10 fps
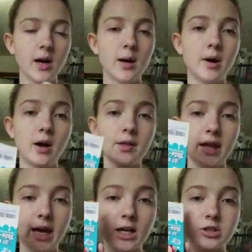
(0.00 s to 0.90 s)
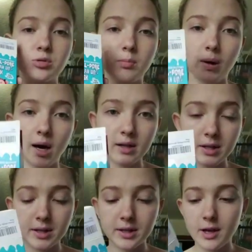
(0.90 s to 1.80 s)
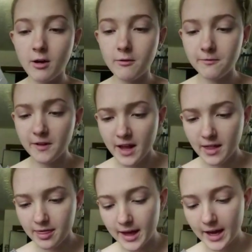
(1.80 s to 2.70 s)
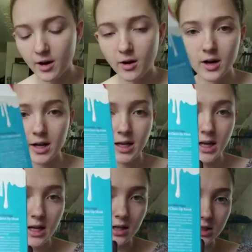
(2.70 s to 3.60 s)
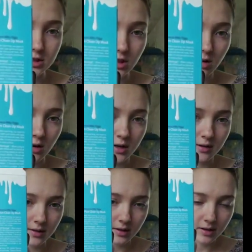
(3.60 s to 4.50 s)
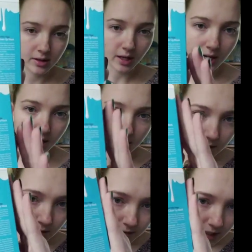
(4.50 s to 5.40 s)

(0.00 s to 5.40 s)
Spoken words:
on the actual box itself, they are in English on the side. I don't